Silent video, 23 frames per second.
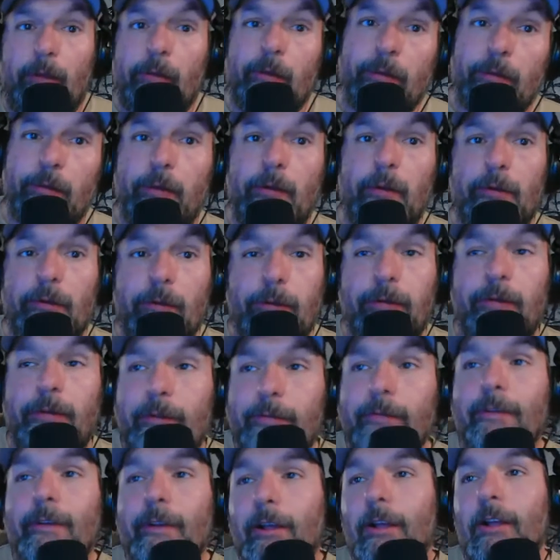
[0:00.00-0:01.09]

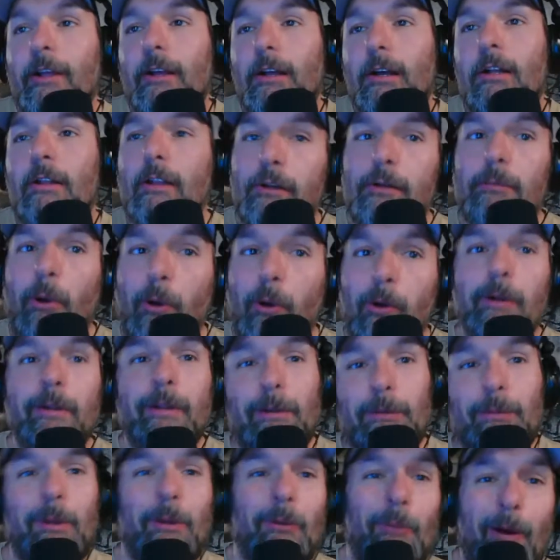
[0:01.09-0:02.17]
a little more
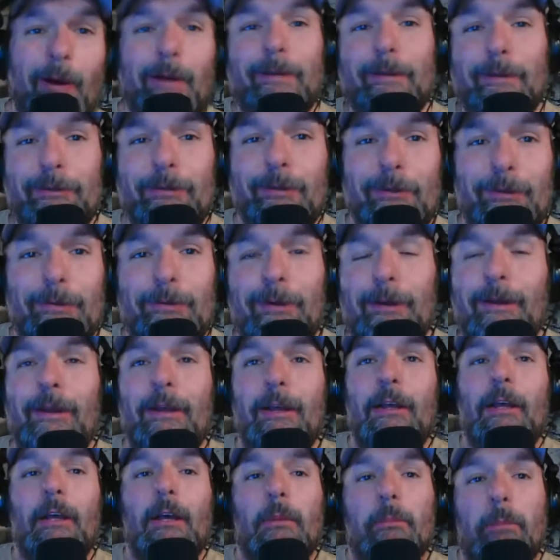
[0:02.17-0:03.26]
than we wanted to,
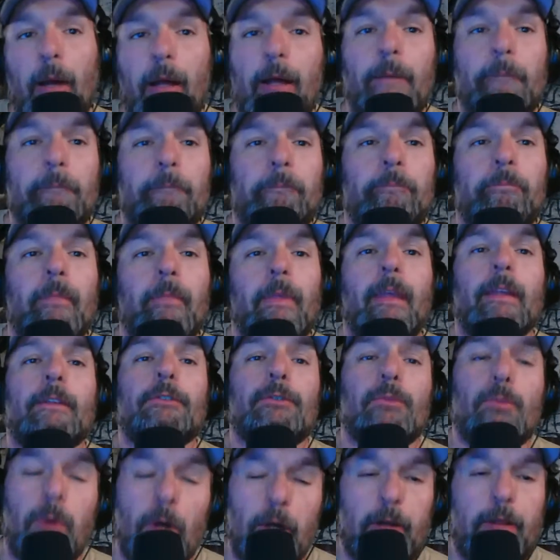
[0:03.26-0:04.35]
but it's
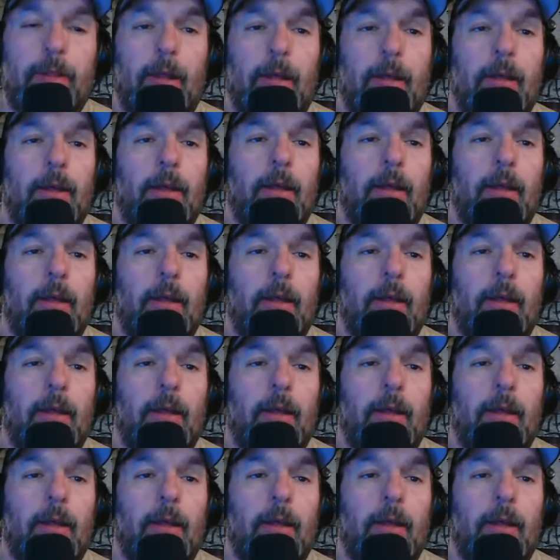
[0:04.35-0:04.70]
worth it.